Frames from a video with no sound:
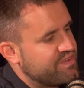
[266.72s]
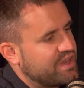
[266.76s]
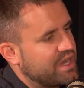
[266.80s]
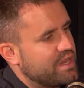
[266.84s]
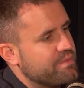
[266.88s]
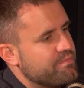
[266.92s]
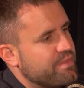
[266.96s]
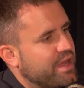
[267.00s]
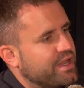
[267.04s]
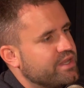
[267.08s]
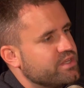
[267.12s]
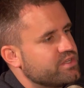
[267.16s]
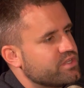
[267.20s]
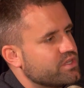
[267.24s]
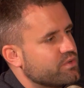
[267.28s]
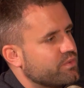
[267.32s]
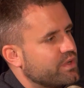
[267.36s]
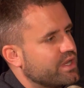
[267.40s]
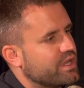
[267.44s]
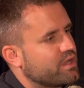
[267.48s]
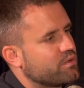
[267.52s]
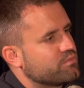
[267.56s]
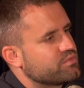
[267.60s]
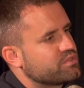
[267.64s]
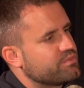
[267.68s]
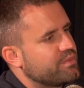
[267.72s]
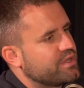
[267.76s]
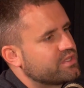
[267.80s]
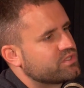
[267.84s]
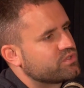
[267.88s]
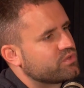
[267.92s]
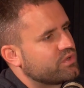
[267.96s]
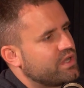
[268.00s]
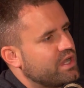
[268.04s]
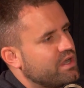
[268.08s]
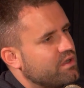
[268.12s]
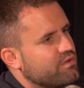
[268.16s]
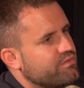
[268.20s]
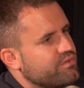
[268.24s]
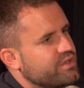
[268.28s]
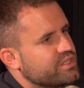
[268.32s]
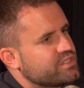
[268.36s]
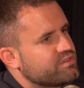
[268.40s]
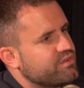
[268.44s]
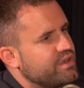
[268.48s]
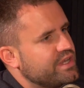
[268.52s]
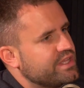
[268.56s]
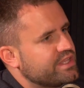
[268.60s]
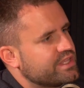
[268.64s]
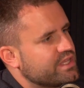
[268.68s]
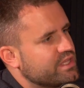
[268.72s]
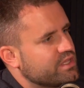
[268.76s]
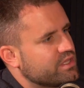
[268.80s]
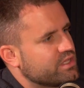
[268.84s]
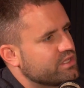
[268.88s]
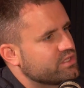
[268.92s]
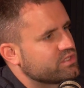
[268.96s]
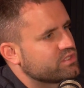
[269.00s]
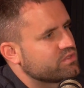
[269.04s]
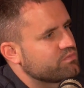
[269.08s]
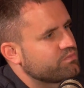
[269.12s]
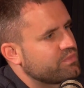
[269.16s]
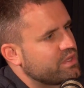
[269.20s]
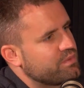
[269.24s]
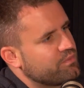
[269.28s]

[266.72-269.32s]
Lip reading: men do when it comes to mental health. Is there anything that people